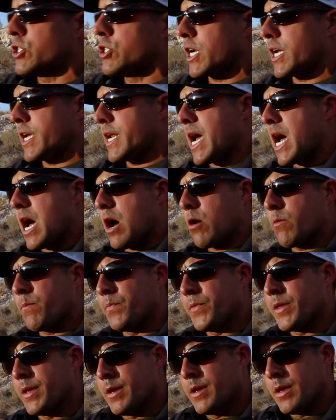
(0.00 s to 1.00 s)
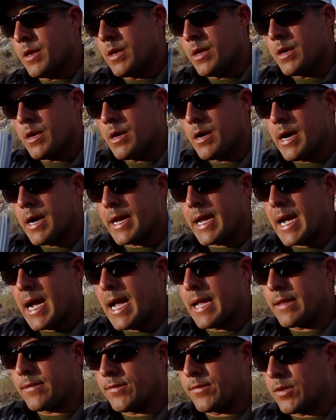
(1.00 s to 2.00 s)
check it out. I
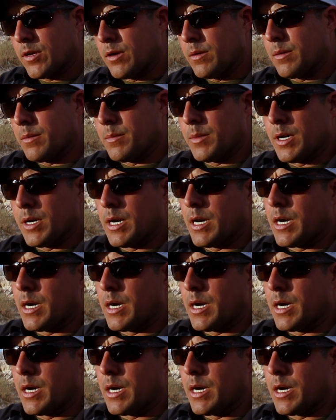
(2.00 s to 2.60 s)
got some,